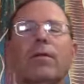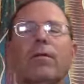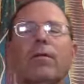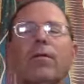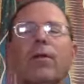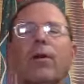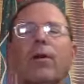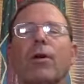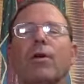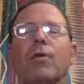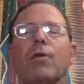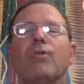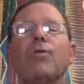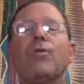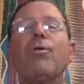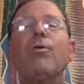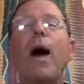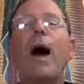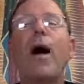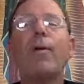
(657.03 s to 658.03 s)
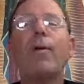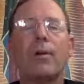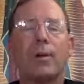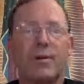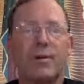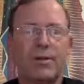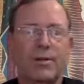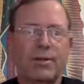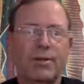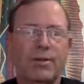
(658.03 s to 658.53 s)
for two
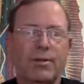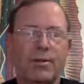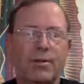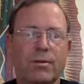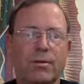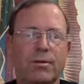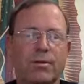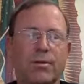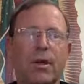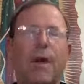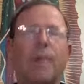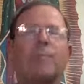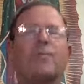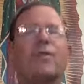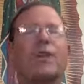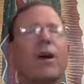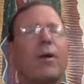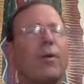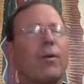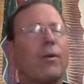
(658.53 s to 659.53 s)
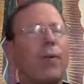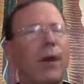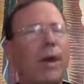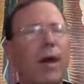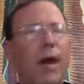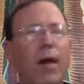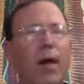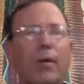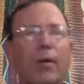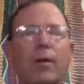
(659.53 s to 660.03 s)
hours. I'm sorry,
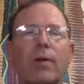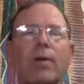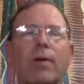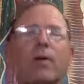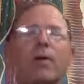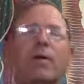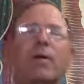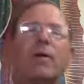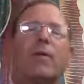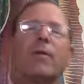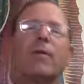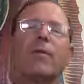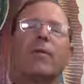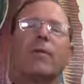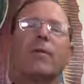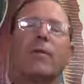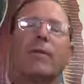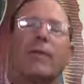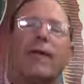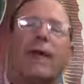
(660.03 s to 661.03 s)
one hour, from